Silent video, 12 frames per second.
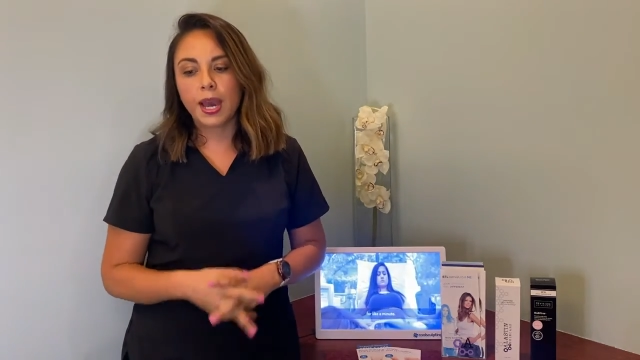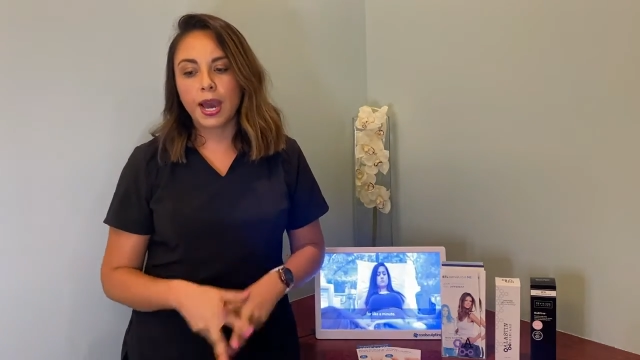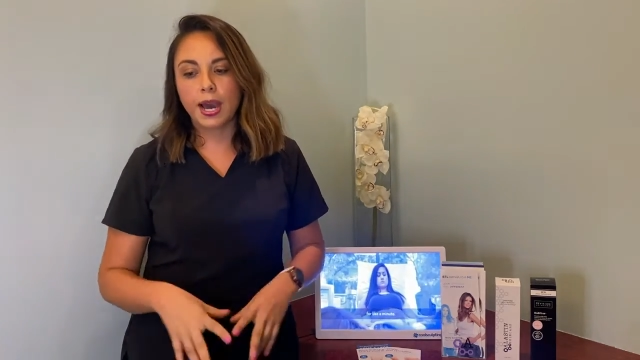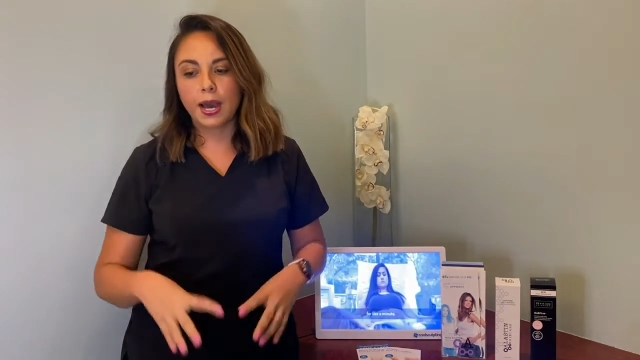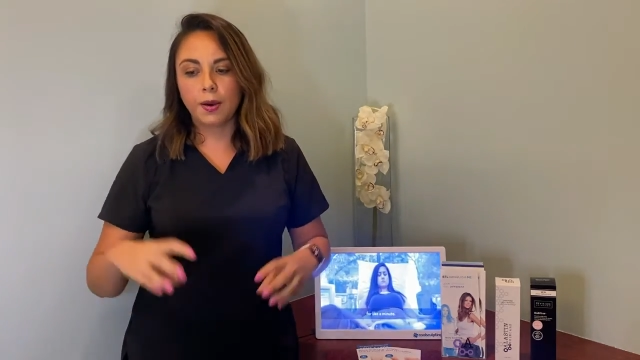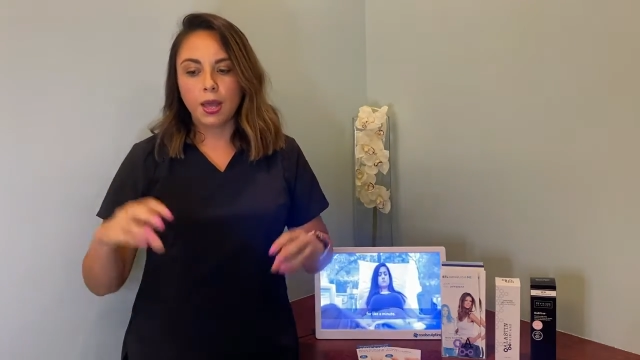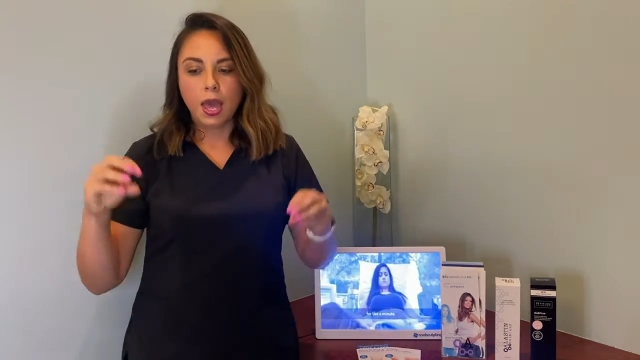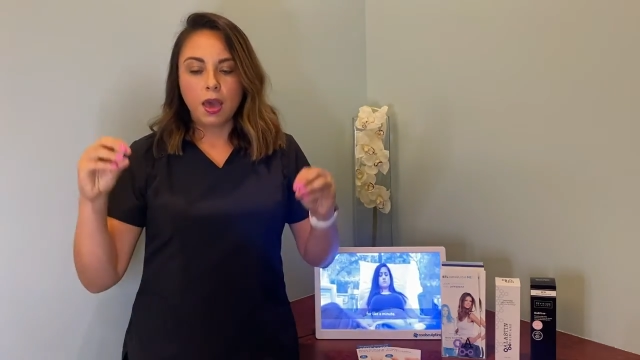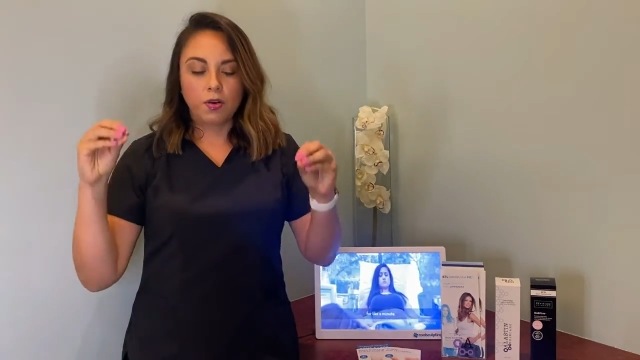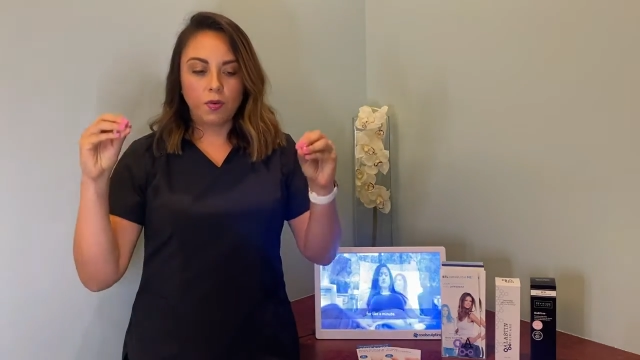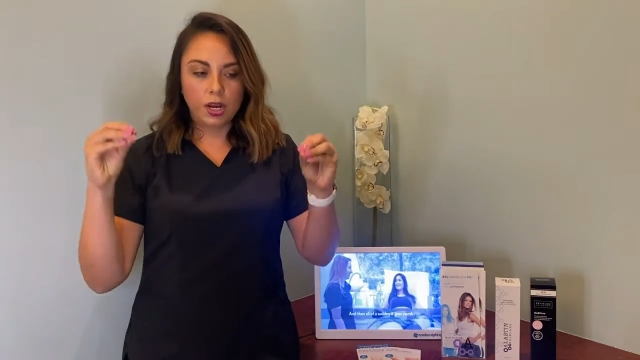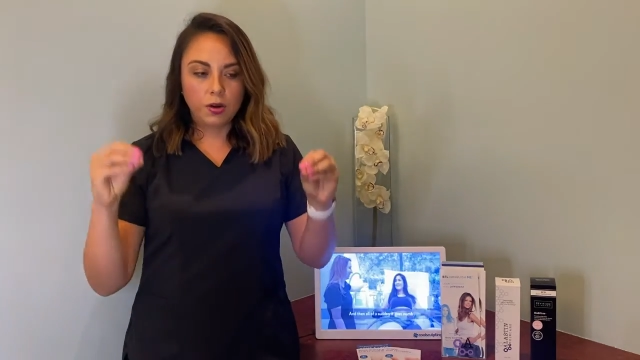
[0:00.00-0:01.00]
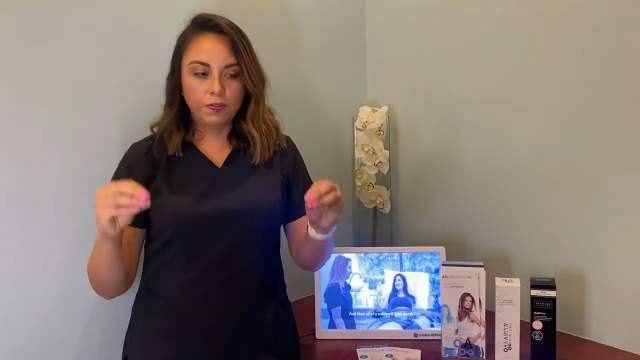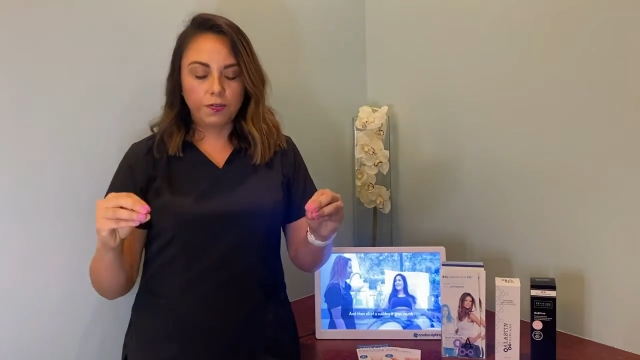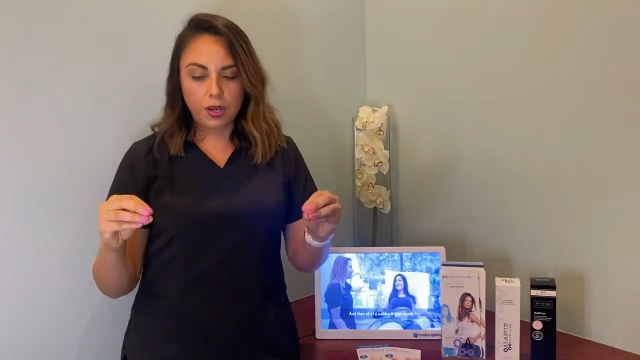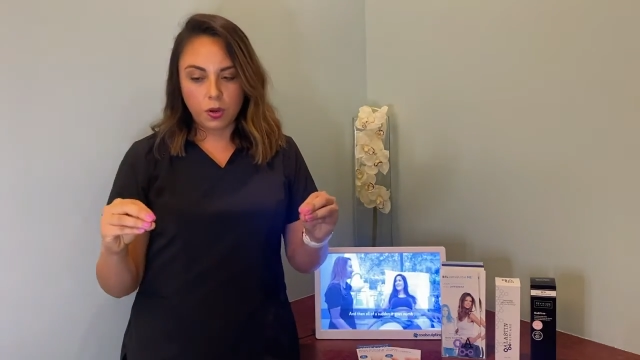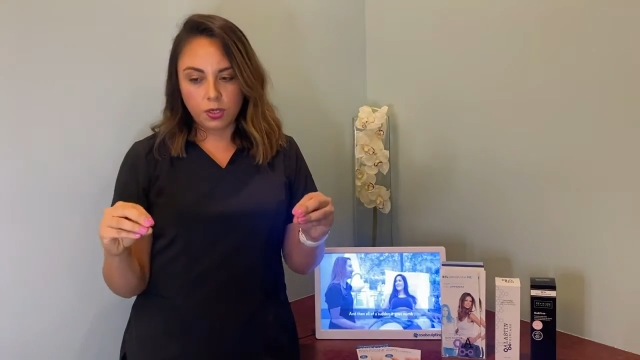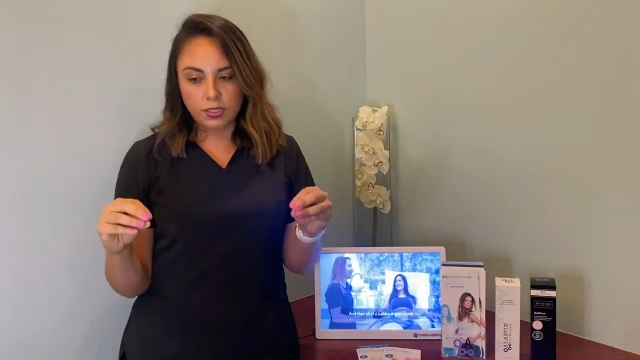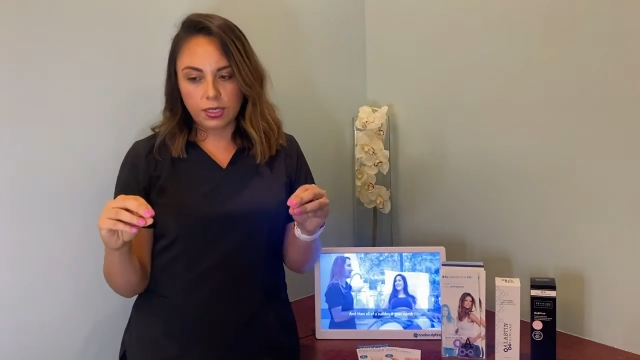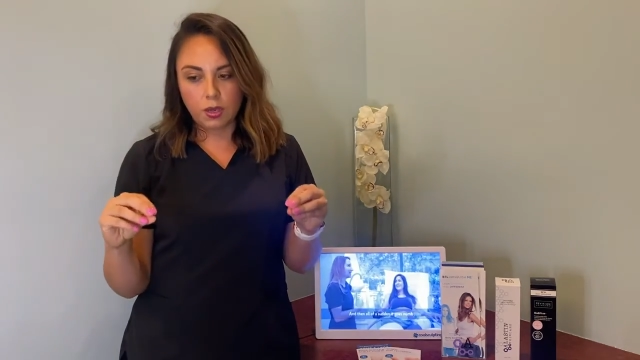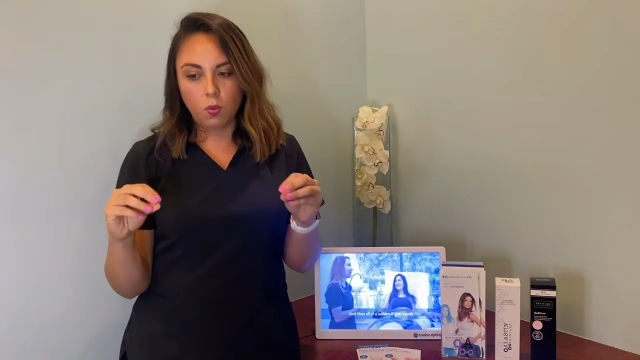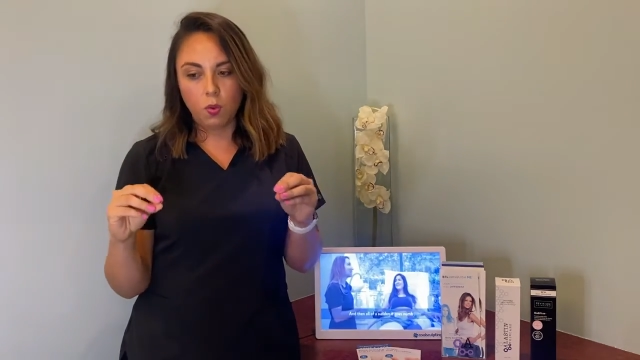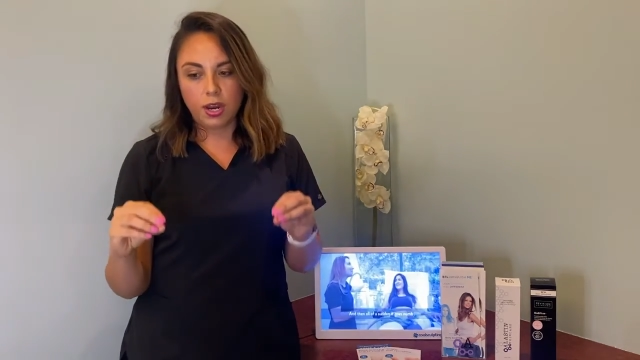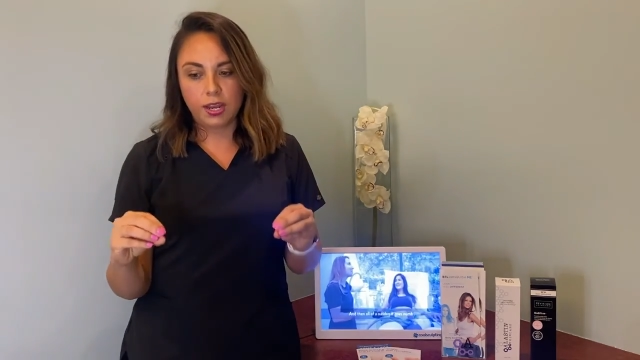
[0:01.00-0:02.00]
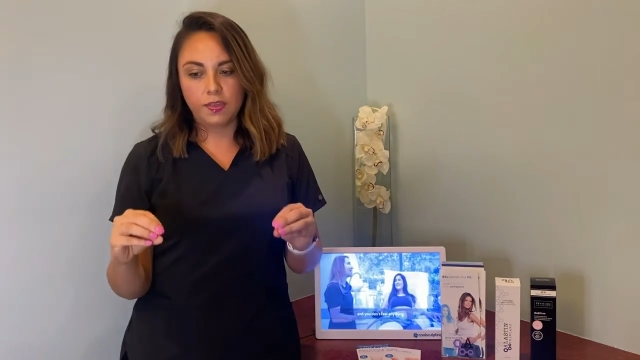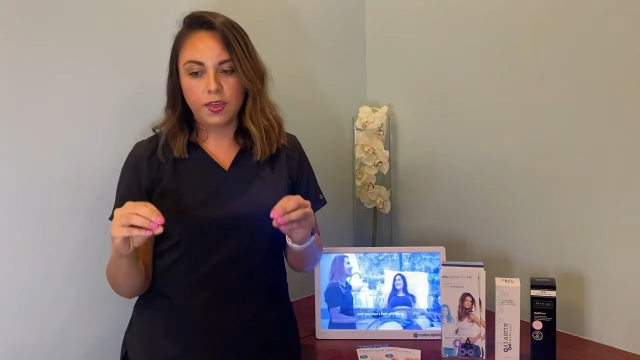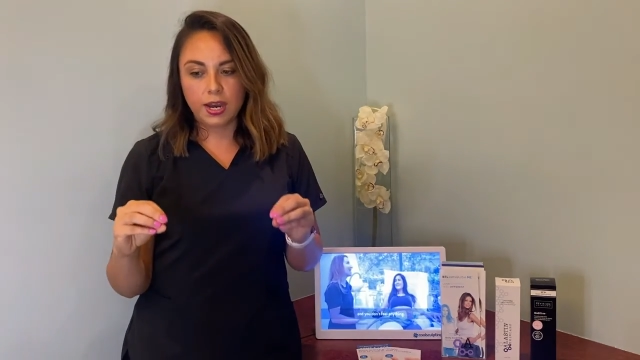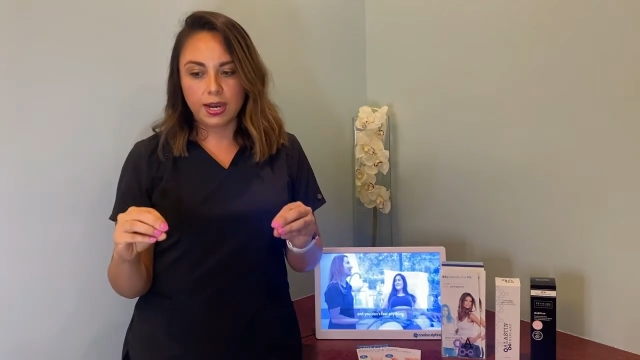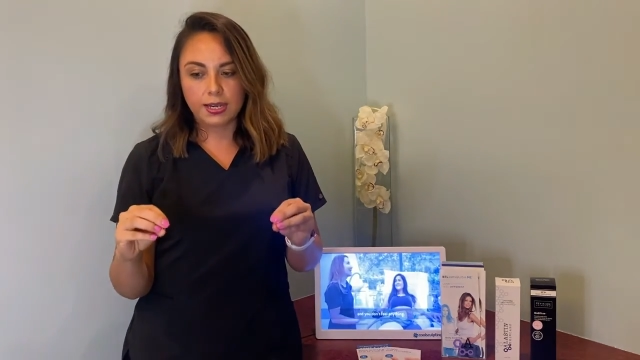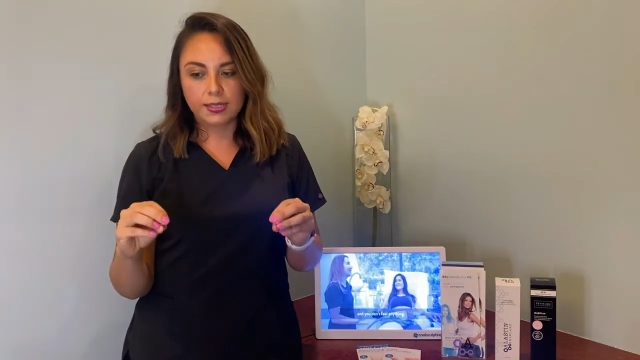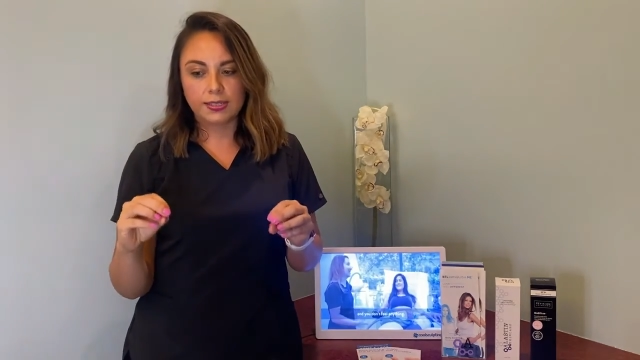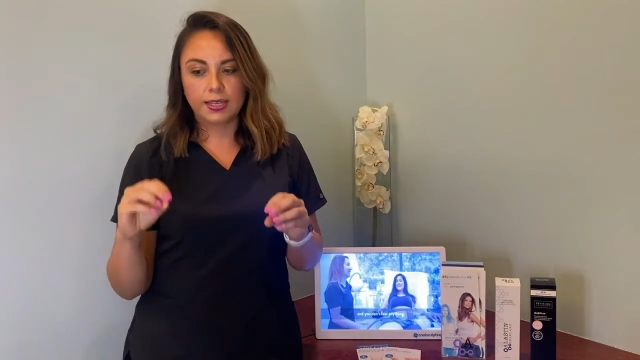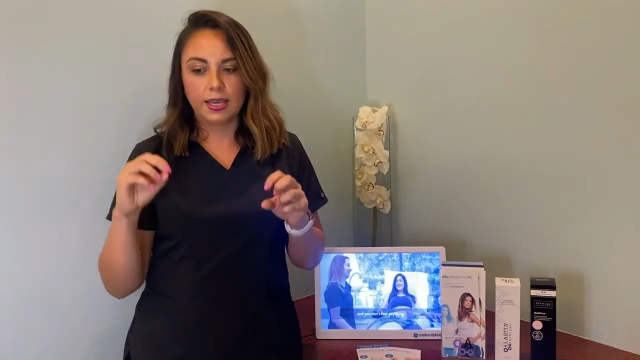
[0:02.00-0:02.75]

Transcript: Uh, radio frequency, what it does,